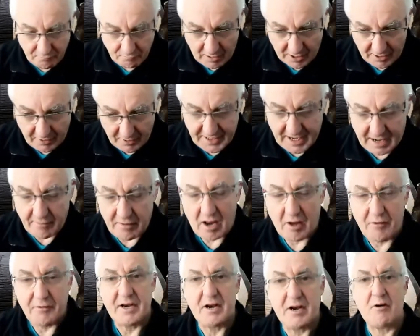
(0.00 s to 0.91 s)
When I
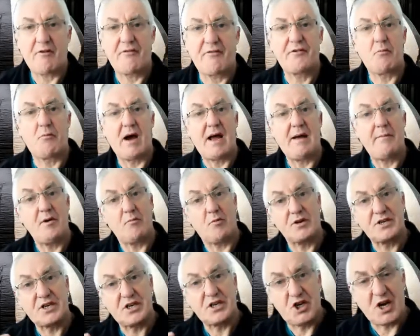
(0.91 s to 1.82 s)
downloaded it off the web,
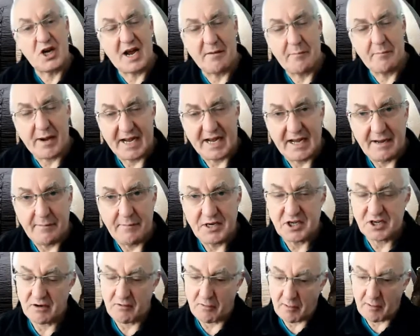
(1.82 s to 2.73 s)
it was a JPEG
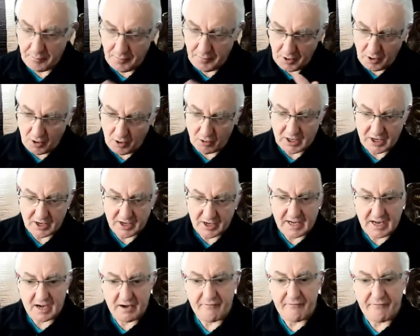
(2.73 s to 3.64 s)
image, so I'm not going
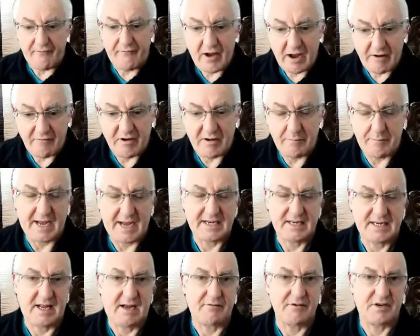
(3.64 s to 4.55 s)
to get the very
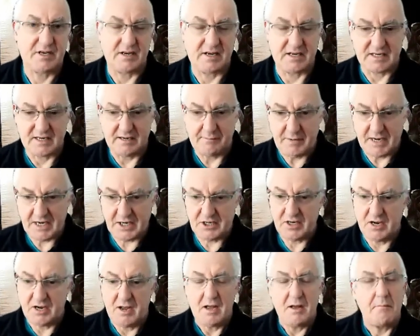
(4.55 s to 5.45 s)
best out of this
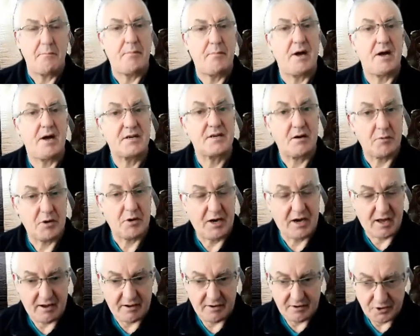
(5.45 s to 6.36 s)
image, but I'm
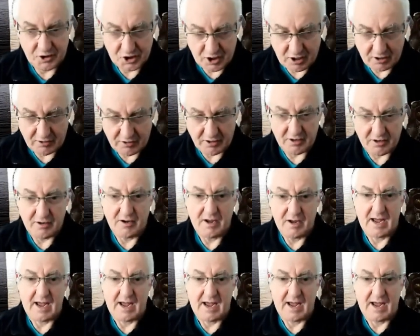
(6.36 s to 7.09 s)
going to show you